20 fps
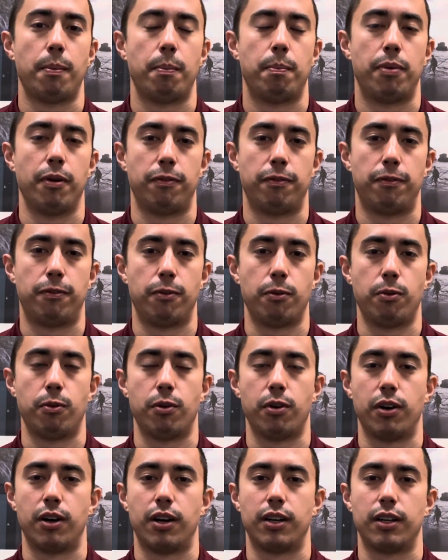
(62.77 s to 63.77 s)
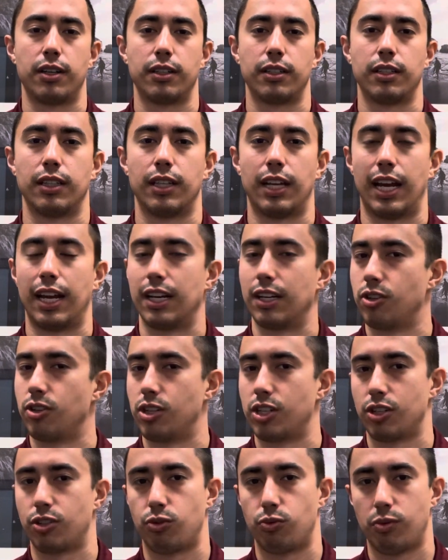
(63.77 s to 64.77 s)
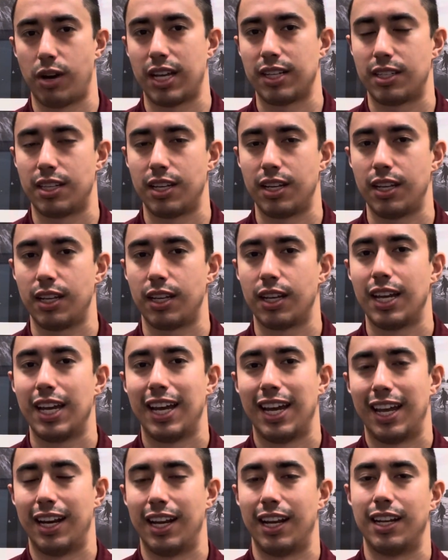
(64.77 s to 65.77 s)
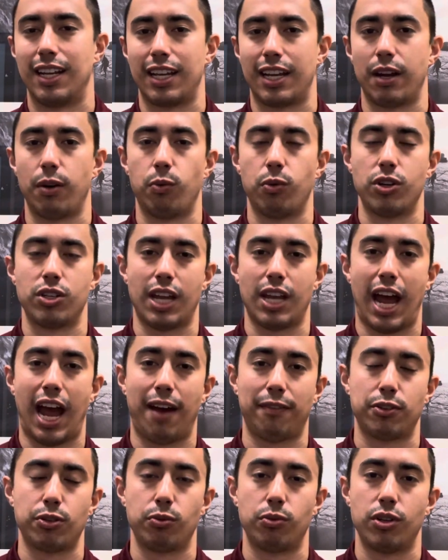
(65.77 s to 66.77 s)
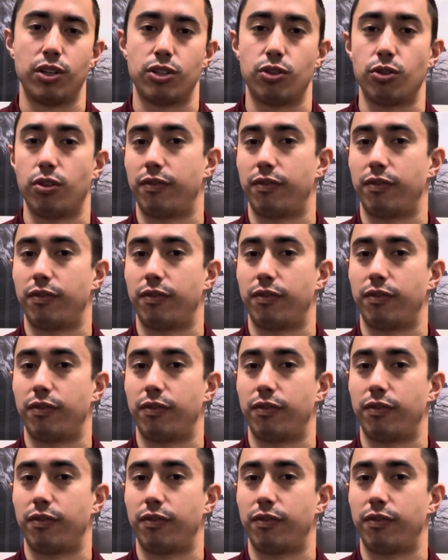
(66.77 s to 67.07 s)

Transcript: before and you're just resting and then they get worse afterwards,